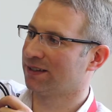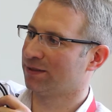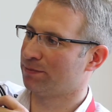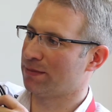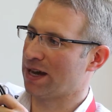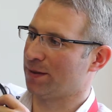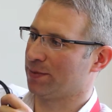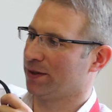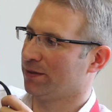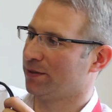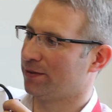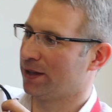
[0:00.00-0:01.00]
reality
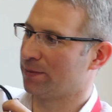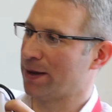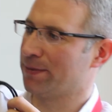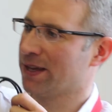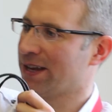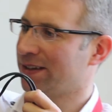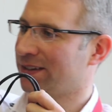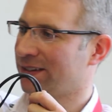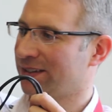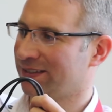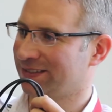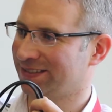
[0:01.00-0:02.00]
development team here at the
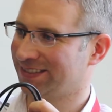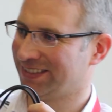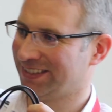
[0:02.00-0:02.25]
University of